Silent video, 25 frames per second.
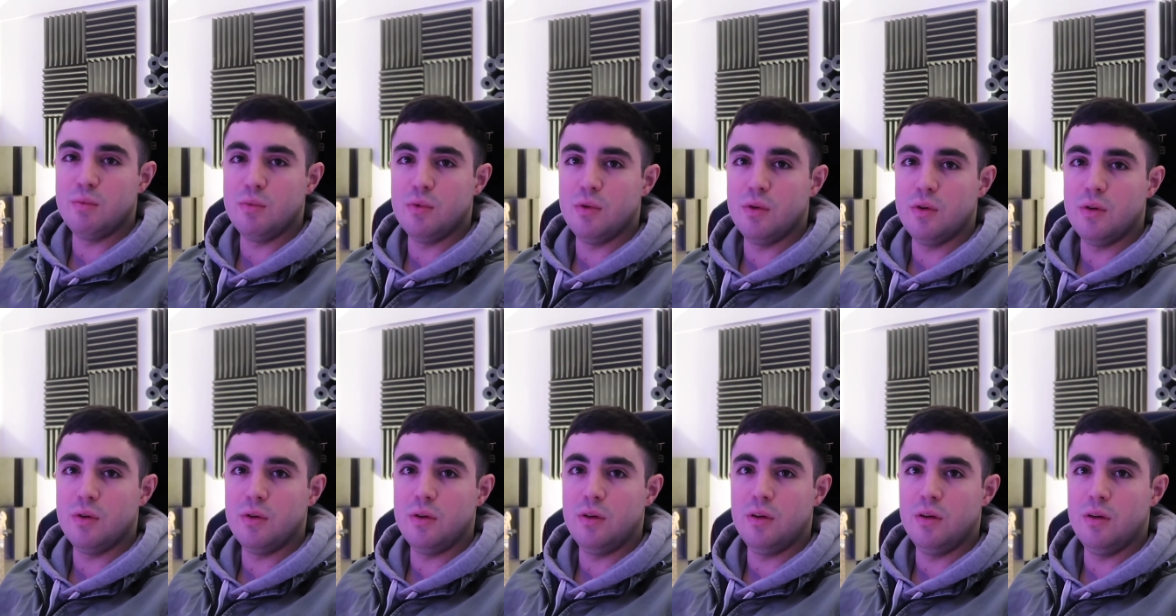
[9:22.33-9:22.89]

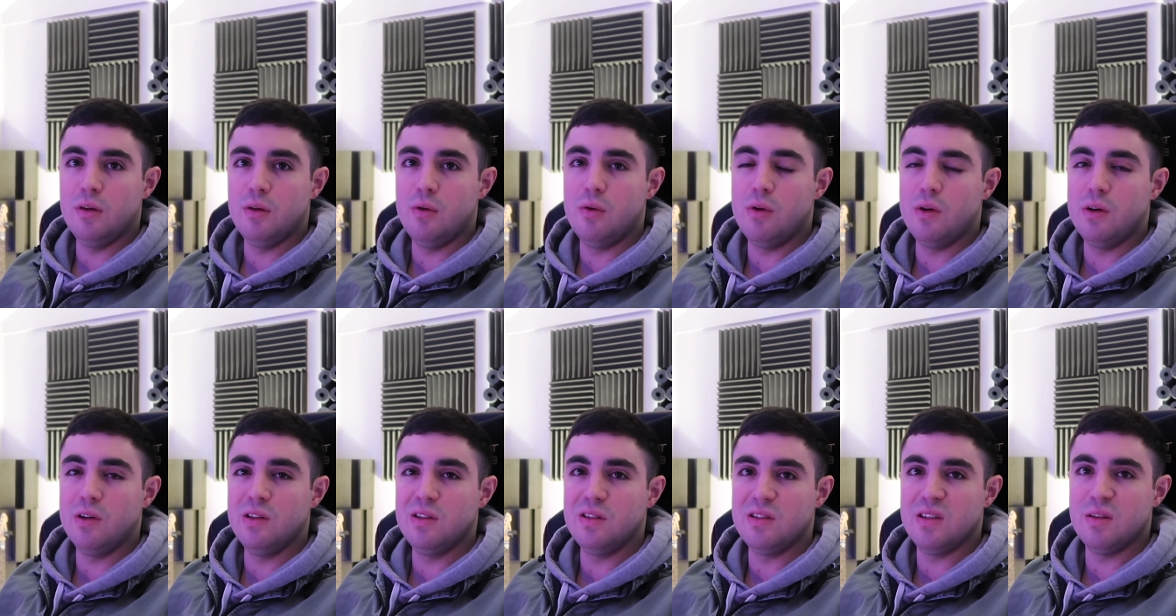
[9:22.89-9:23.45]
but you know
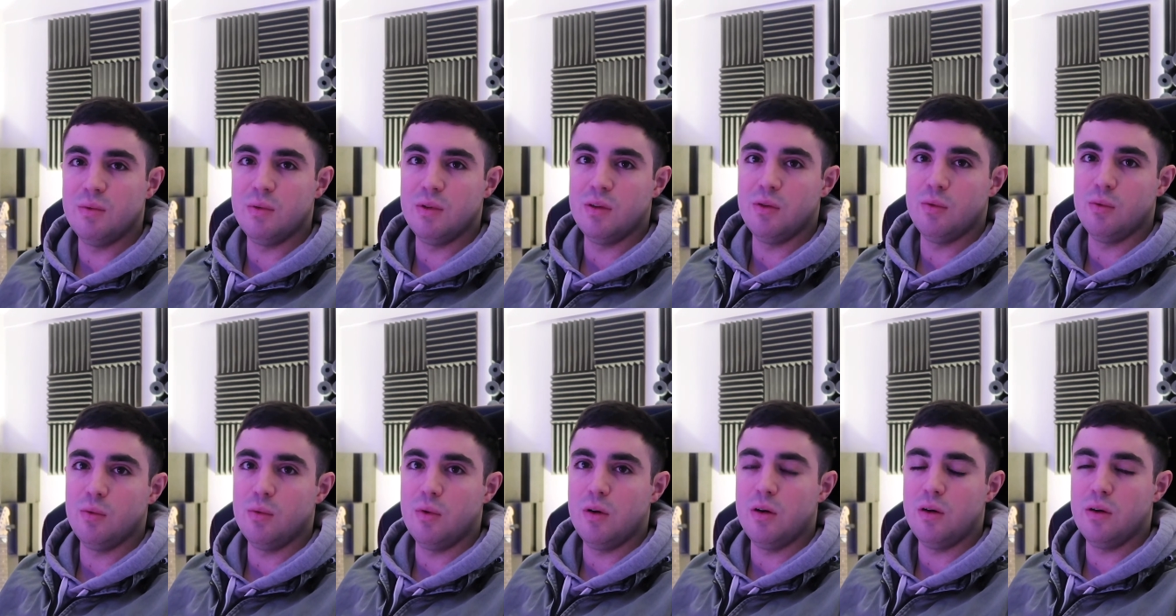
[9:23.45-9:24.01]
what, it's something to
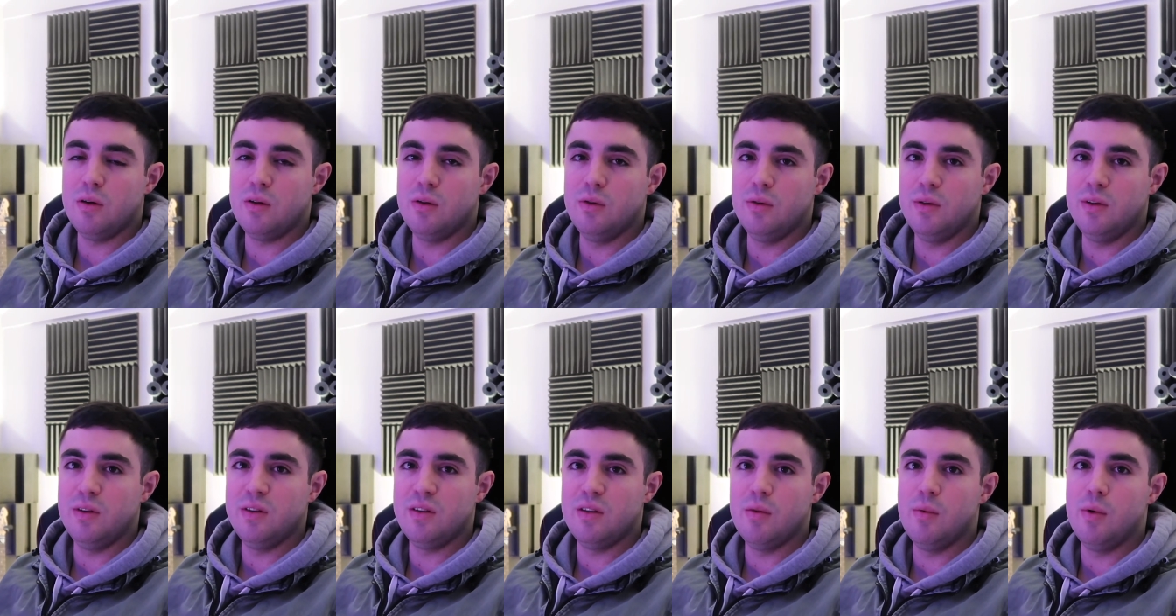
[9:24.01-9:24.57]
work on,
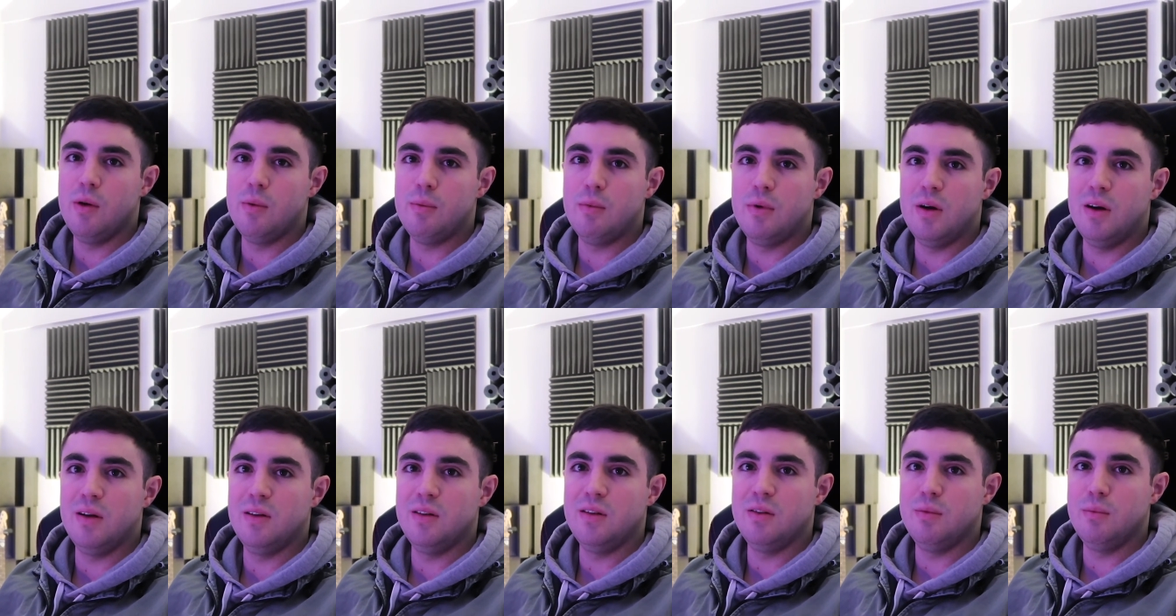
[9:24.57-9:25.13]
it's something to
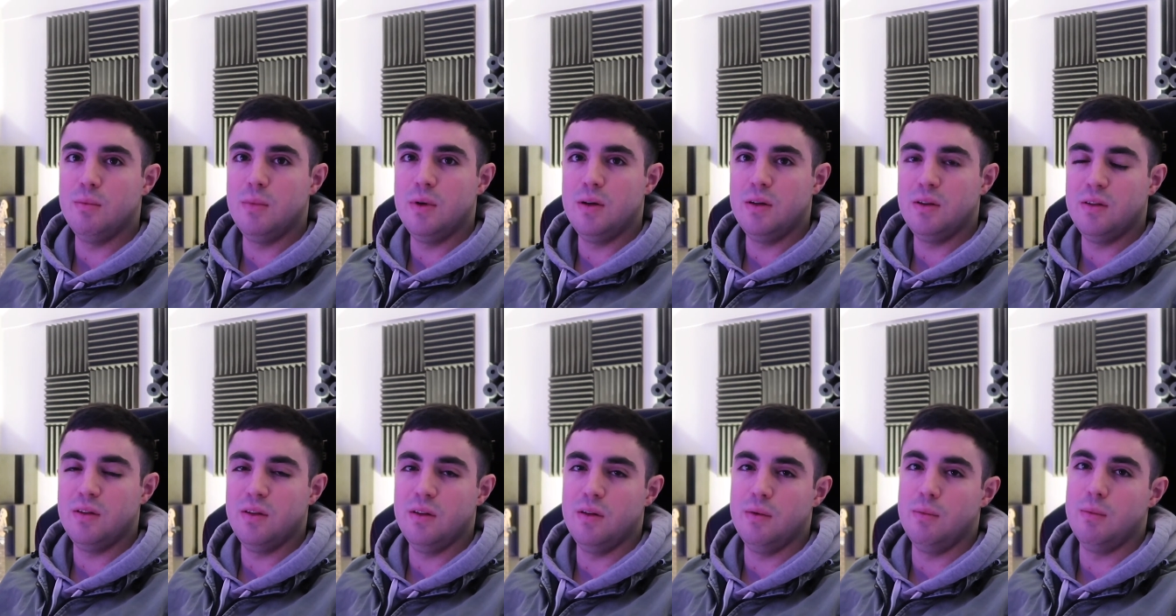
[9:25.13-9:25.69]
practice
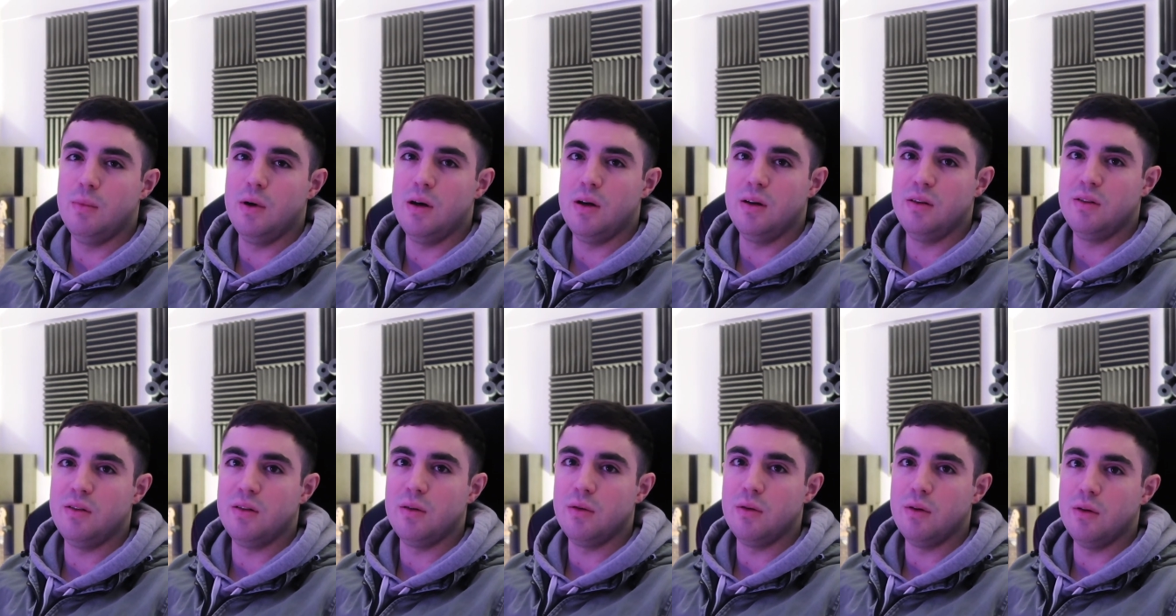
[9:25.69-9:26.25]
mixing and
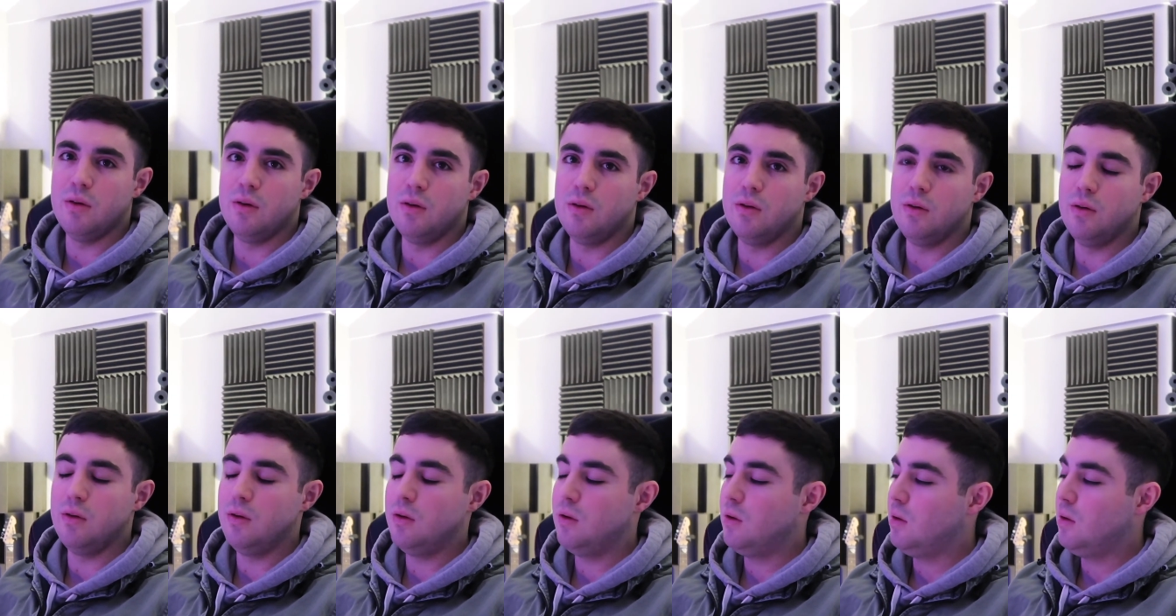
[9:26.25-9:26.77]
mastering on.